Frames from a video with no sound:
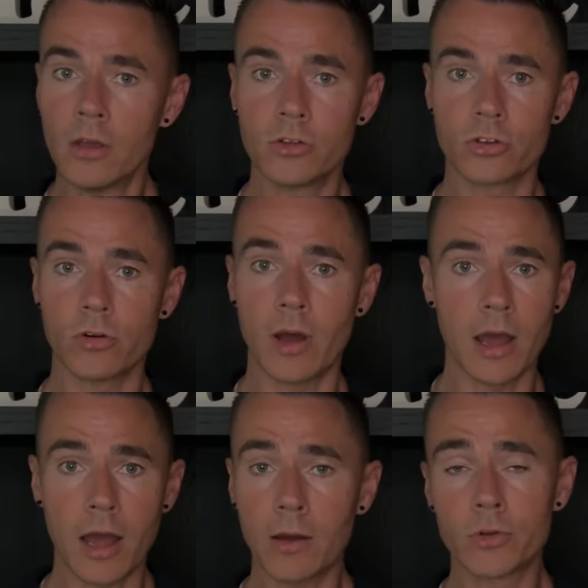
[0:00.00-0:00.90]

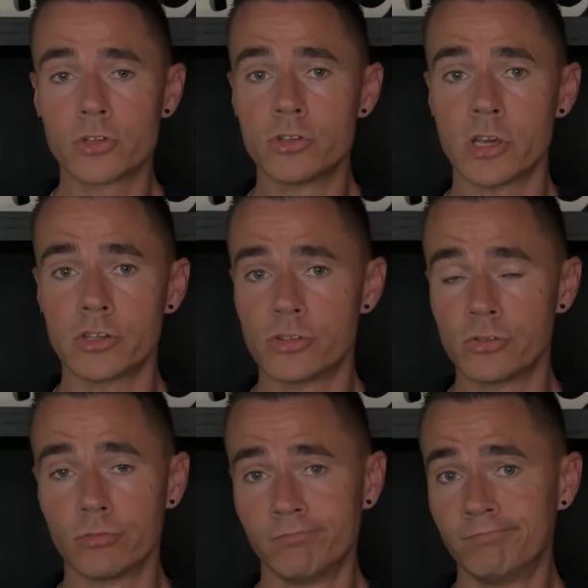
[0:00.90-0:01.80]
So I would suggest
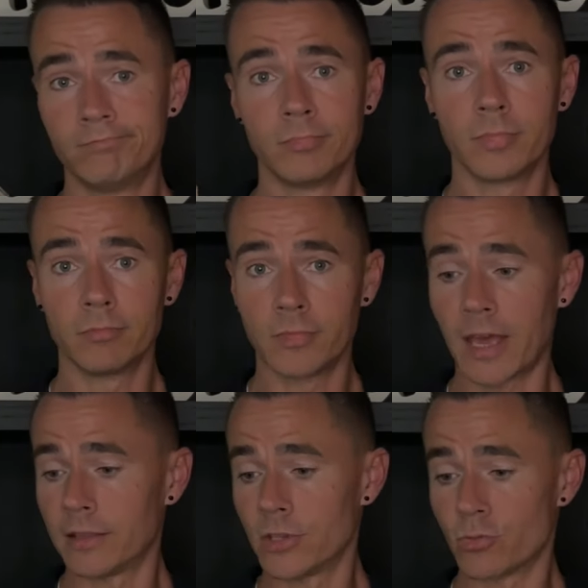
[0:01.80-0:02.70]
you
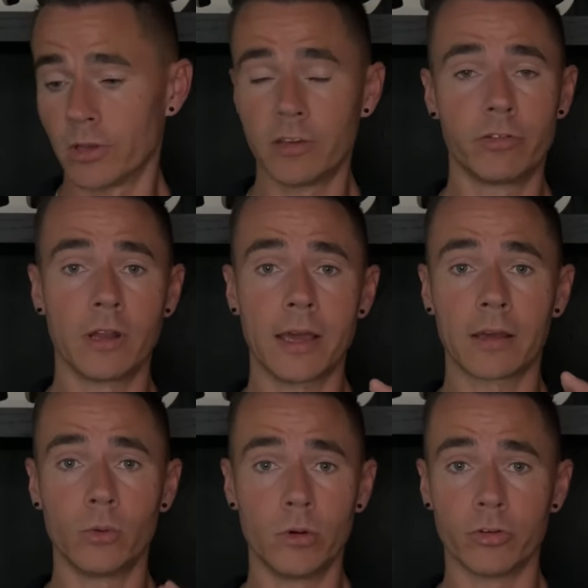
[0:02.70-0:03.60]
get this one. If you
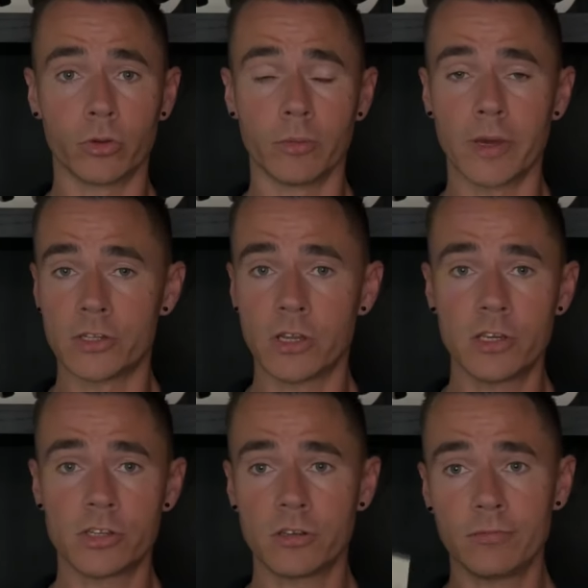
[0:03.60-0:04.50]
like Louis Vuitton
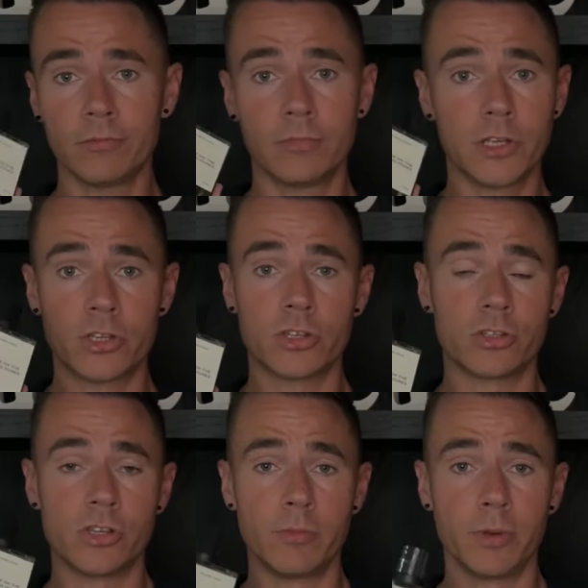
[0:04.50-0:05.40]
Imagination, this is a
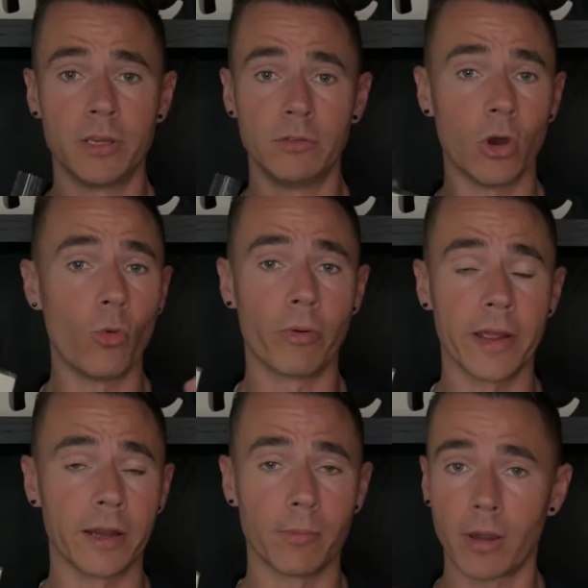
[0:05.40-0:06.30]
cheapie,
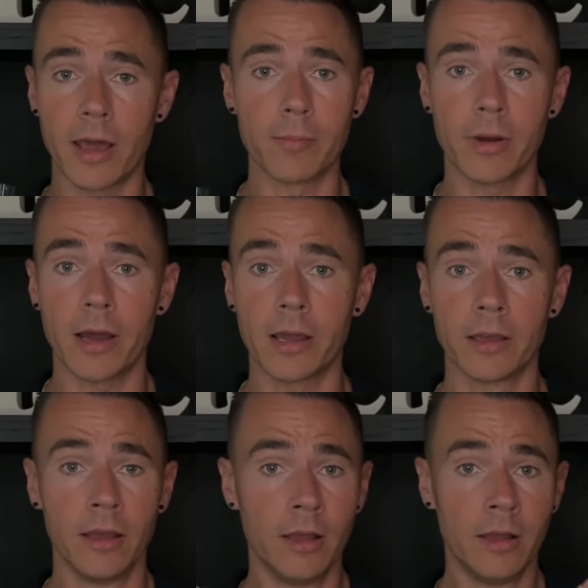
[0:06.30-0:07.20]
no-brainer blind
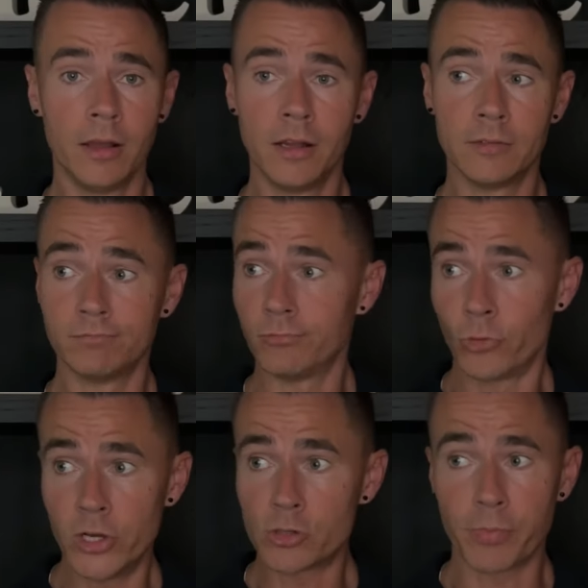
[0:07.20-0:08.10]
buy.
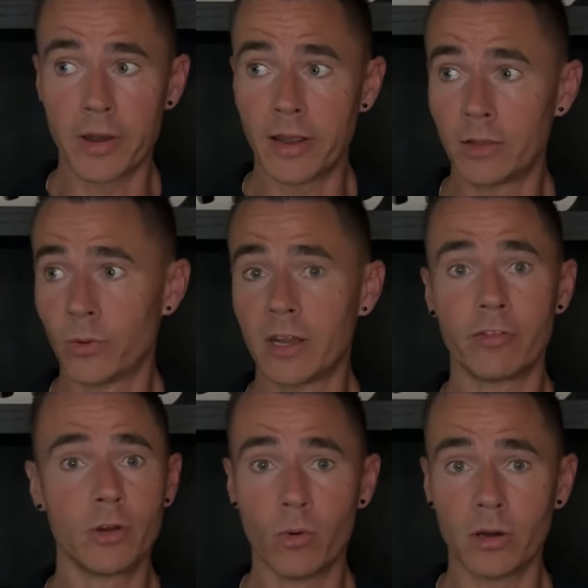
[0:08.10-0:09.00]
Respray it
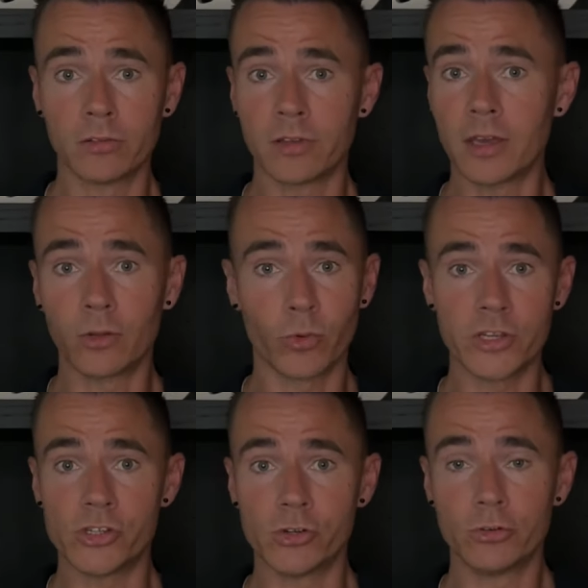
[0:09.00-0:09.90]
whenever you want, take it
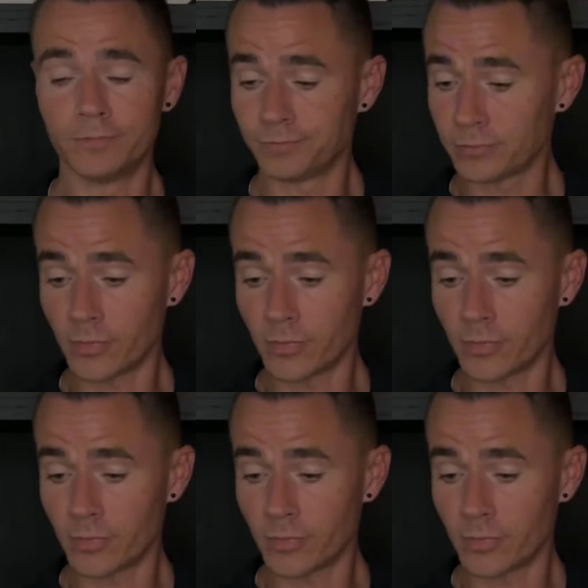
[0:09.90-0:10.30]
with you,